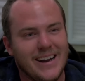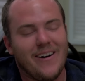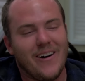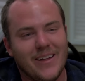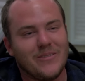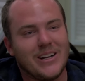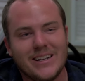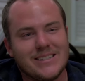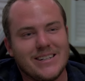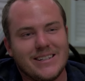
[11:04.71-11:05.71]
no, I mean,
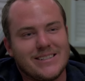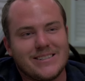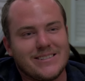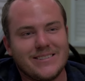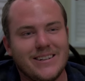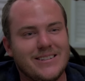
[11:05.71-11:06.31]
it is